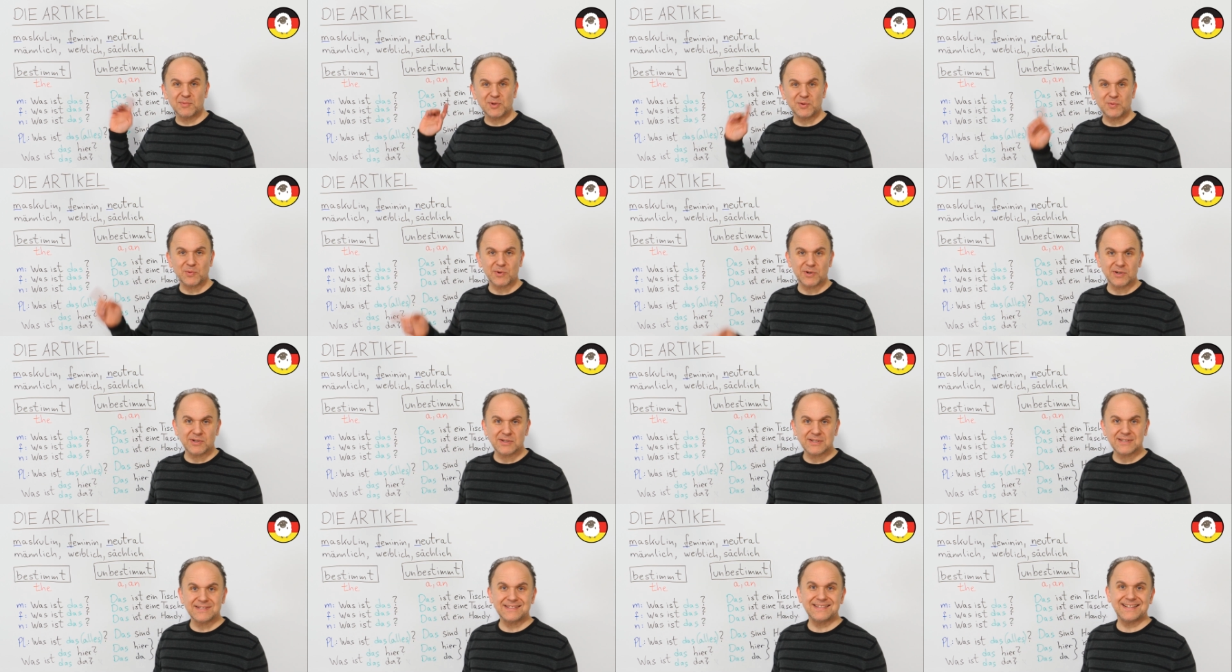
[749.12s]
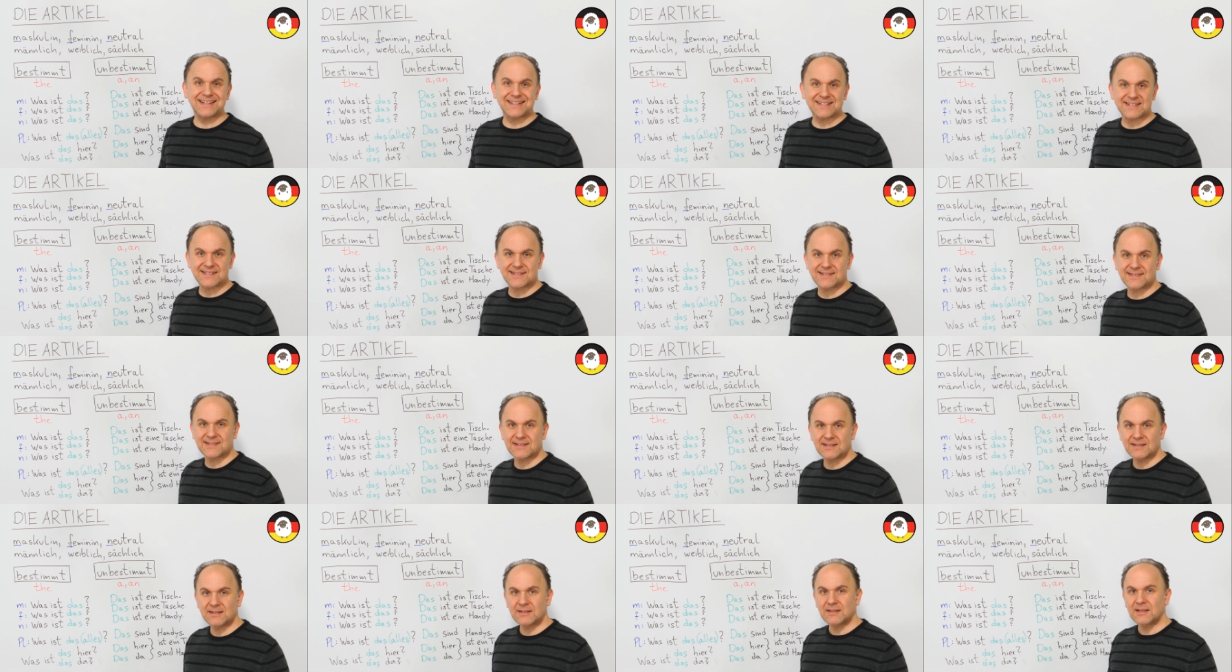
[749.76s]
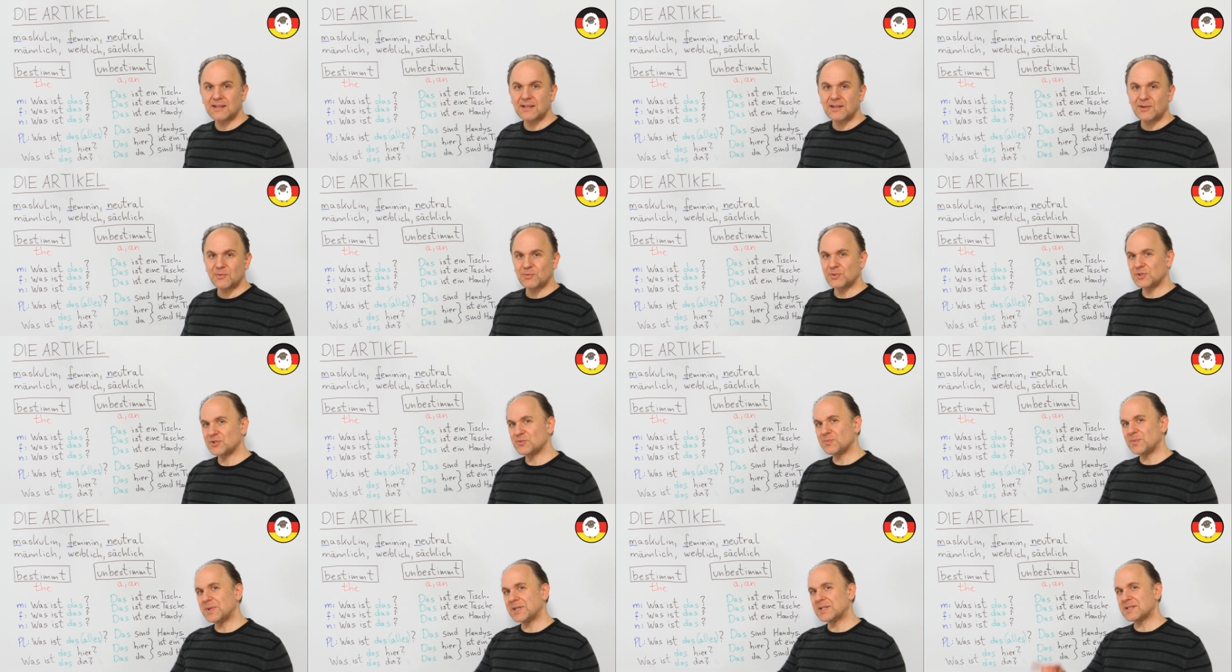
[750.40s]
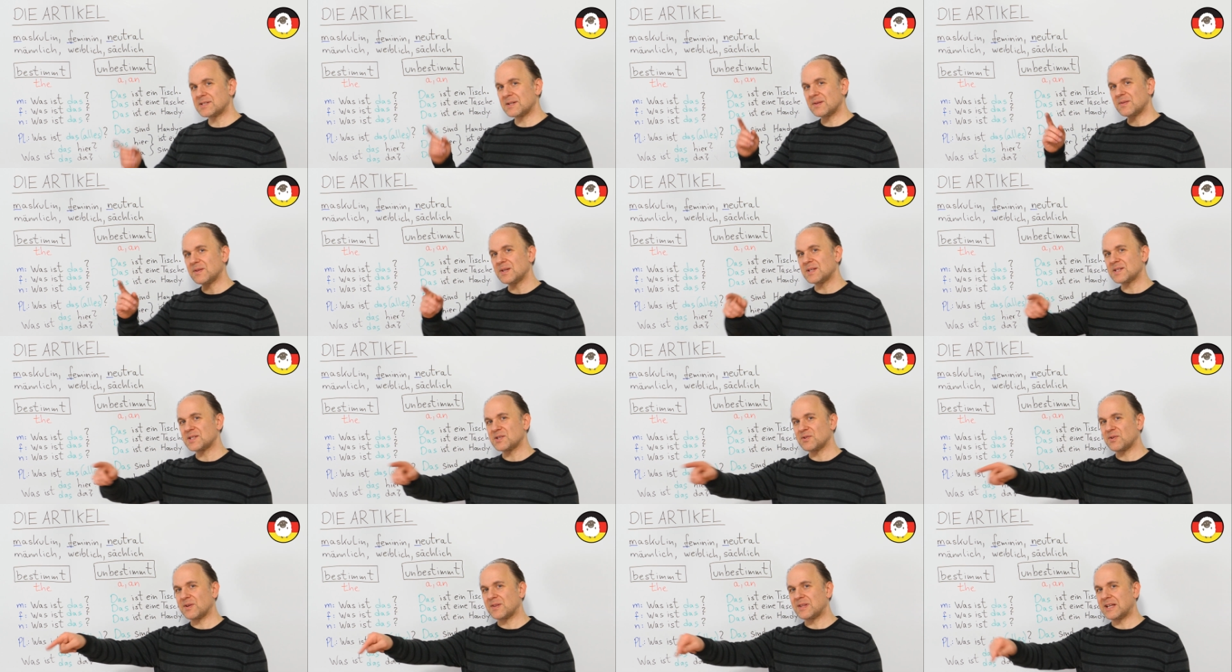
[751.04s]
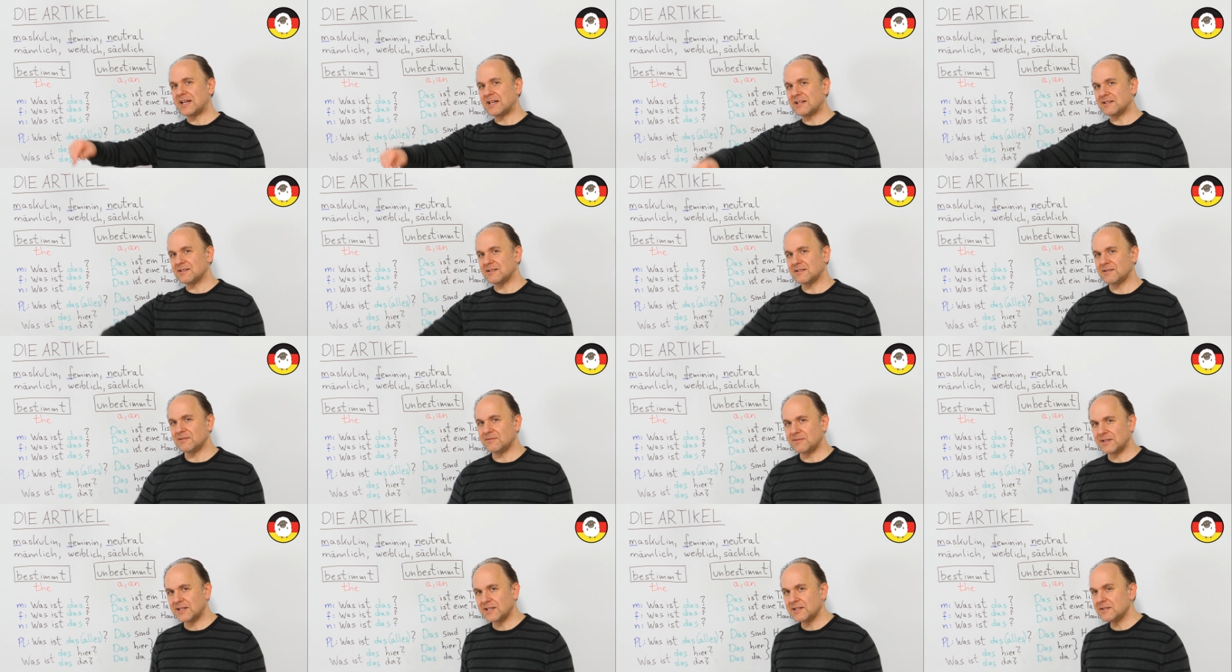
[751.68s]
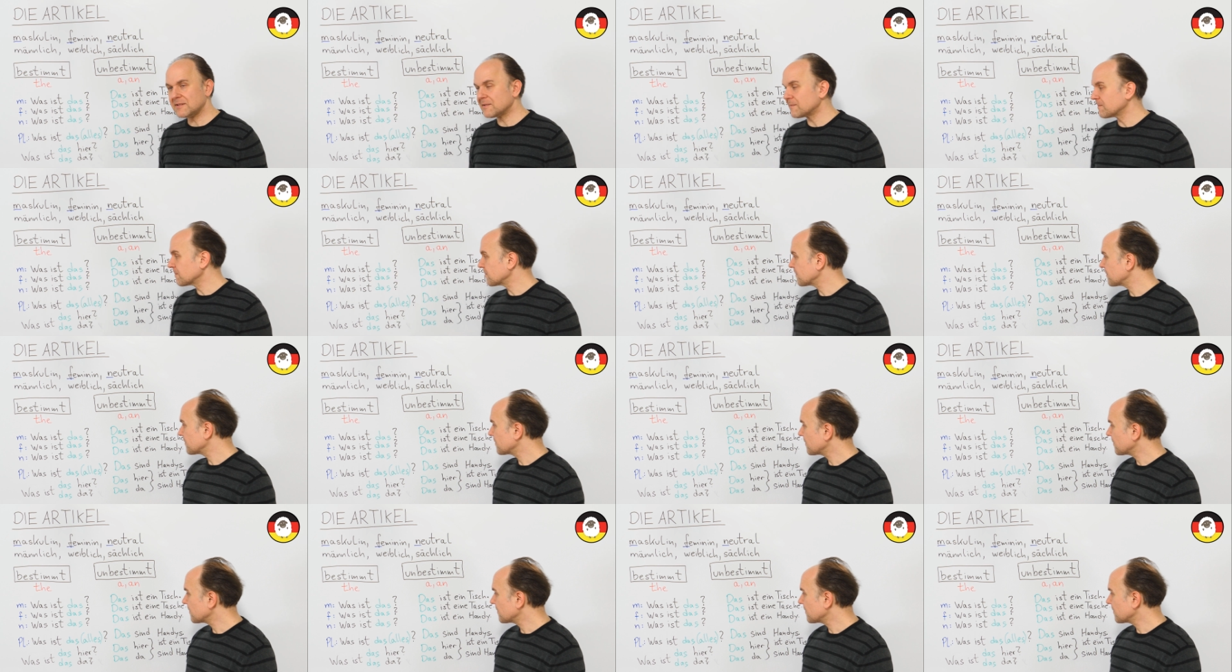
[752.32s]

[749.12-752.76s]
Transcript: dummy word das, which means this or that, right?